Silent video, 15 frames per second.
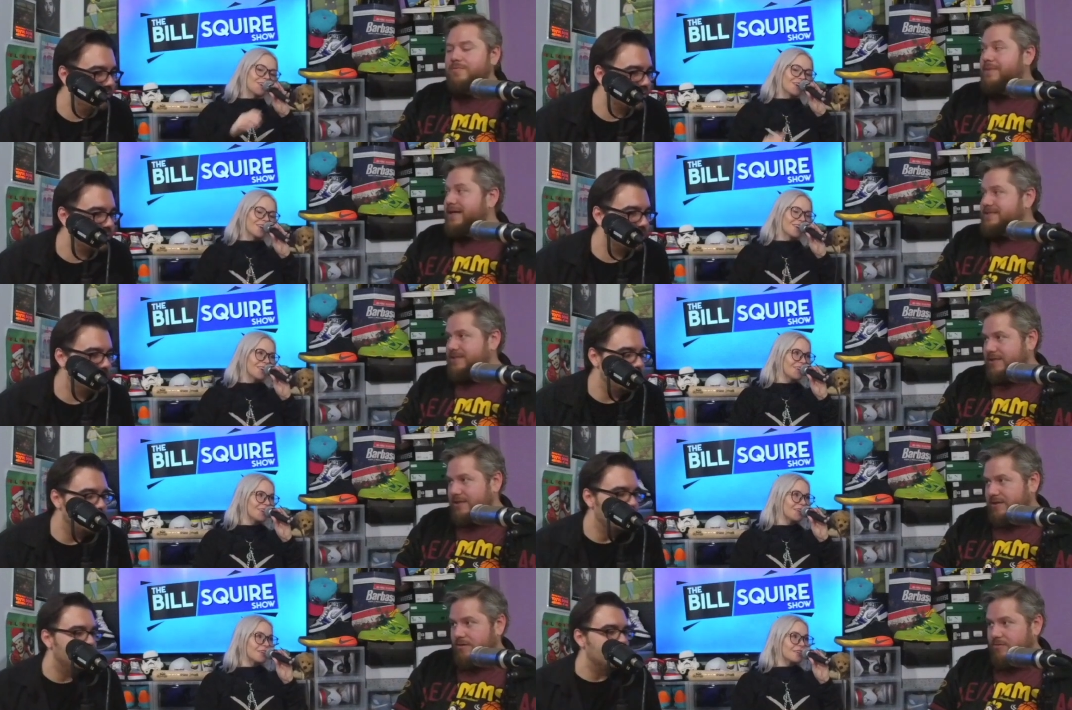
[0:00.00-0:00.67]
Speaker 1: Mexican
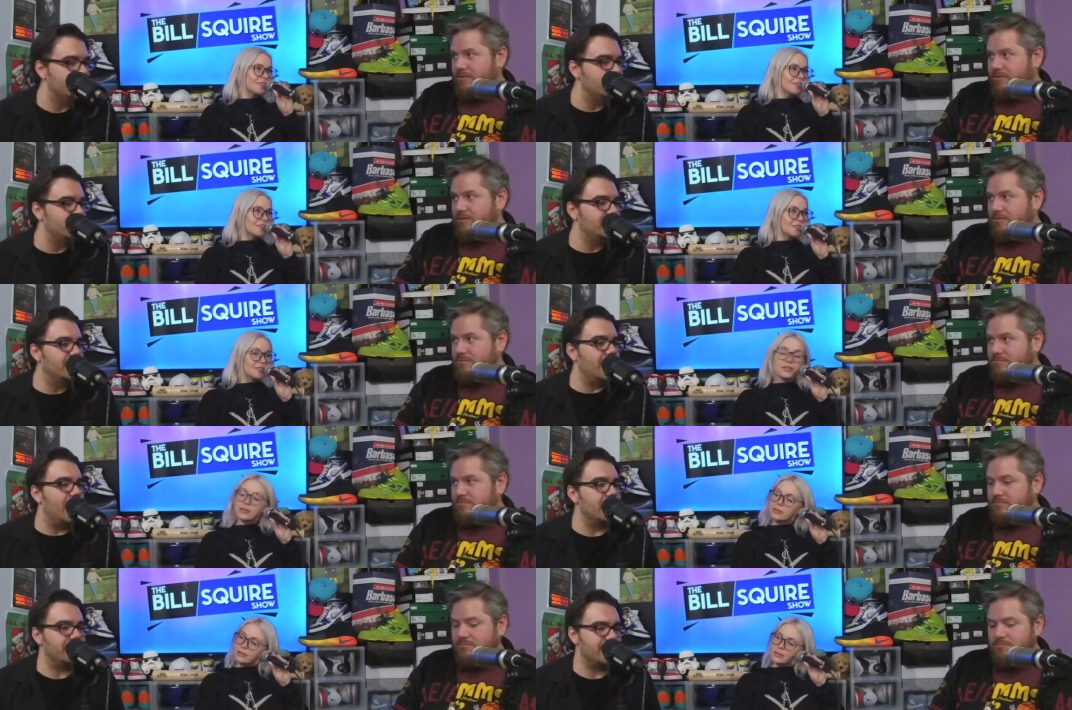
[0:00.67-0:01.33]
Coke?
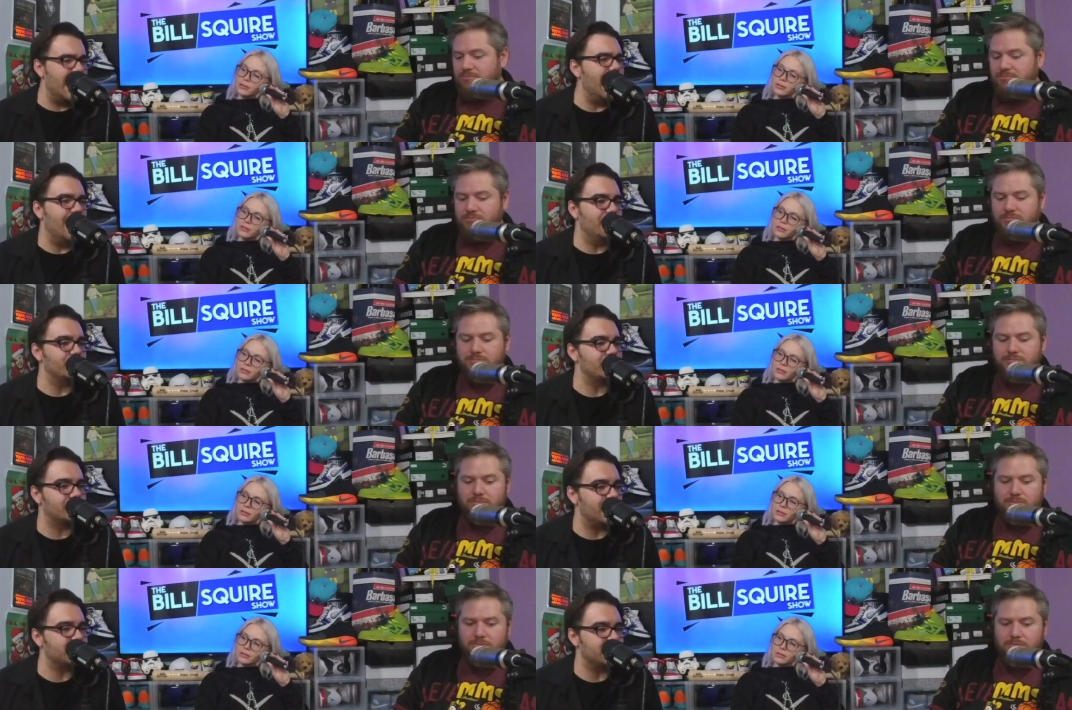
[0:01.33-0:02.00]
Speaker 2: Yeah,
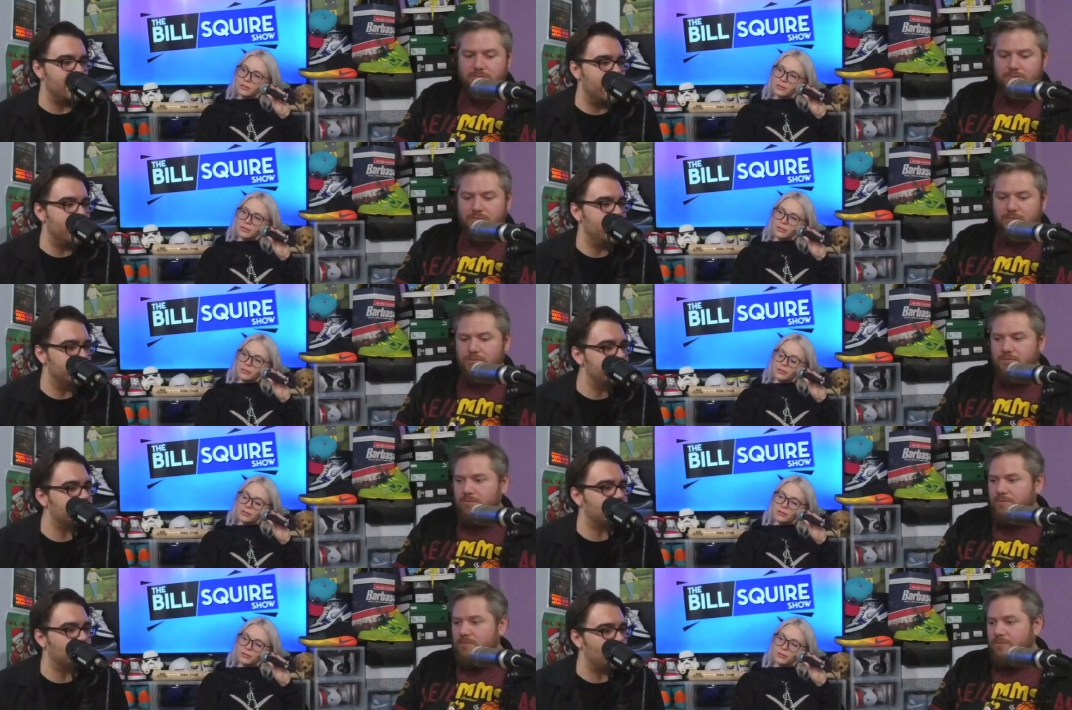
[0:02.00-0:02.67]
that's that
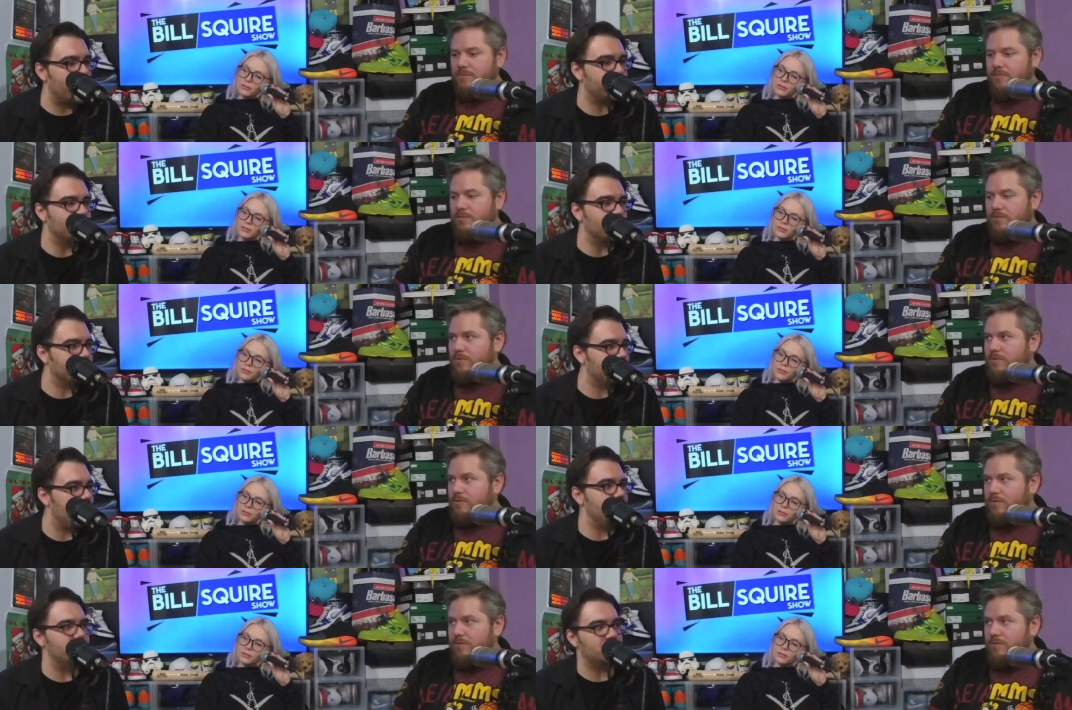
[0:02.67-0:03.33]
is regular
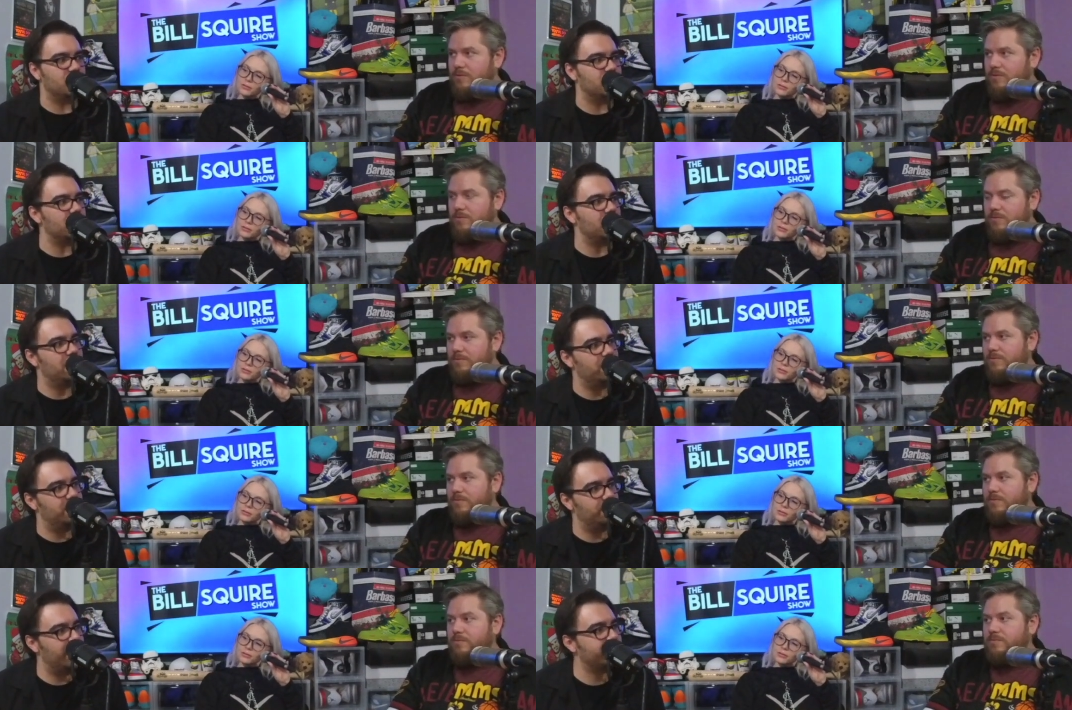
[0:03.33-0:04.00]
cane sugar
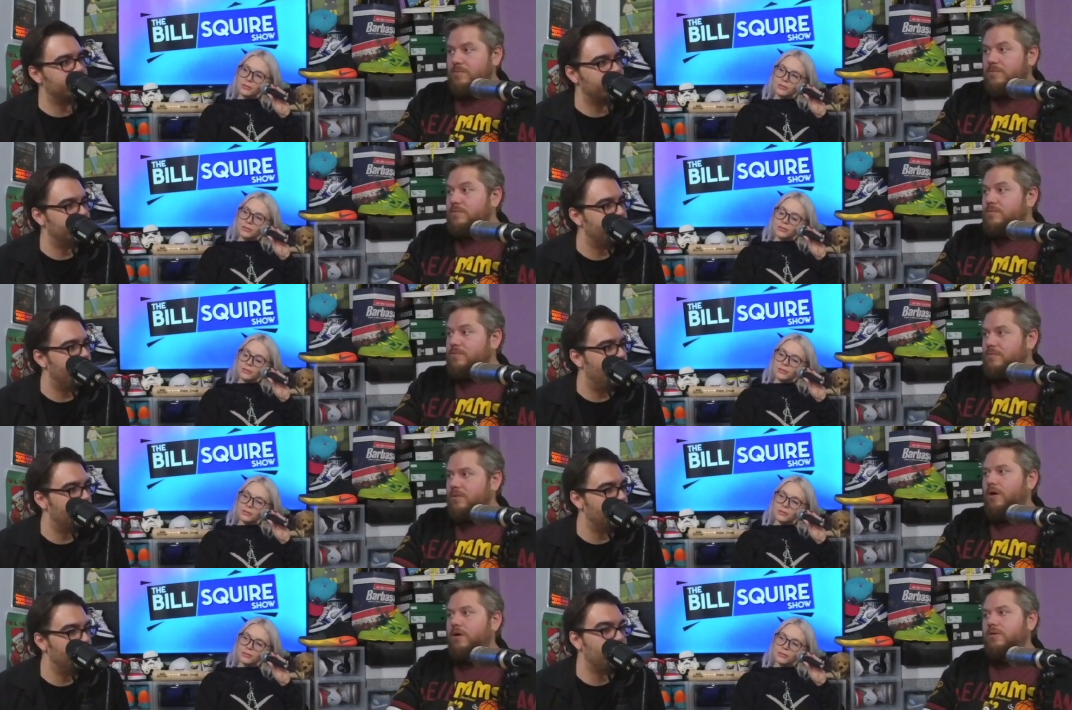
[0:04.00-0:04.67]
in Mexican Coke.
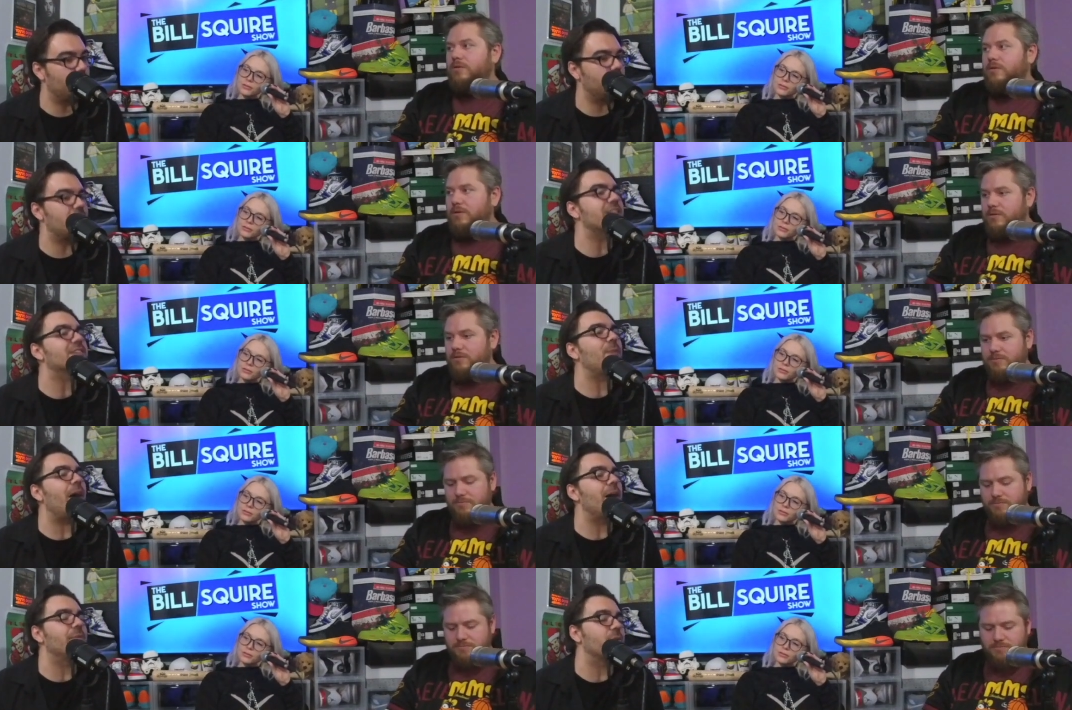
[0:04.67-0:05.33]
Oh, that's
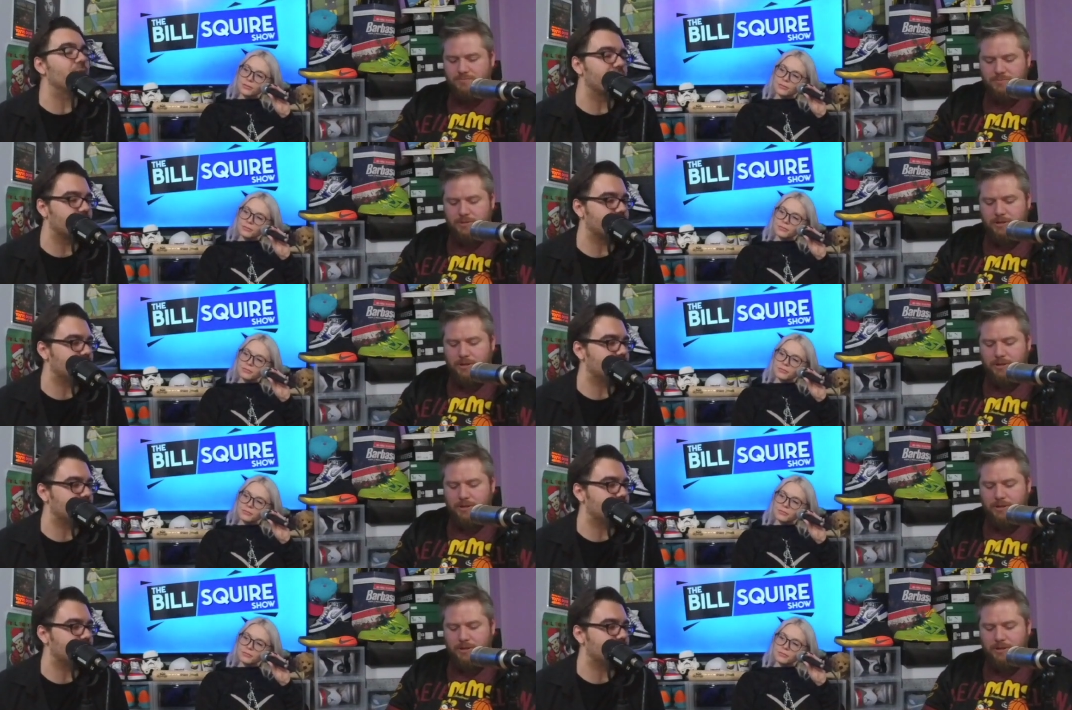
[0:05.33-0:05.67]
probably where you get